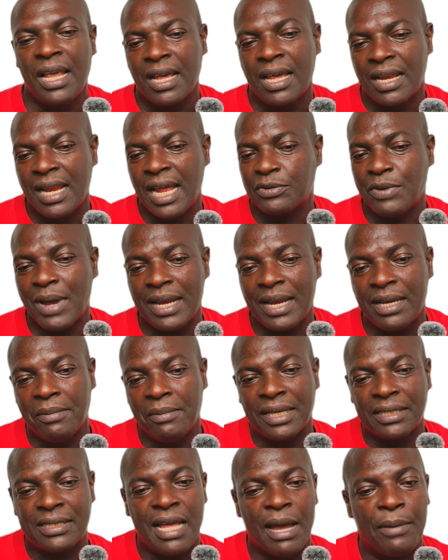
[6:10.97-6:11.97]
That's why the
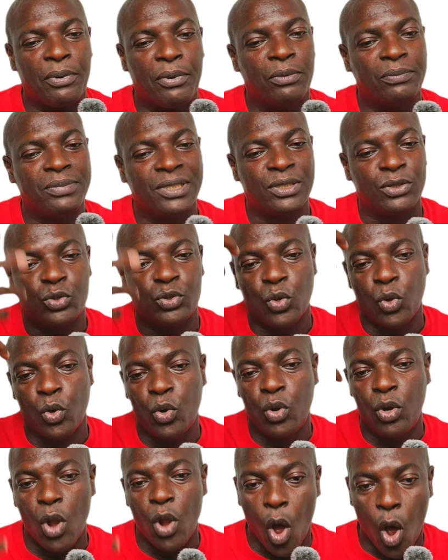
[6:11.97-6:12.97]
master prompt is so
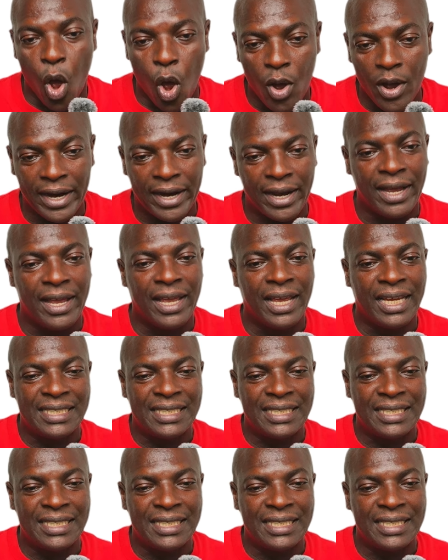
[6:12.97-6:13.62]
long.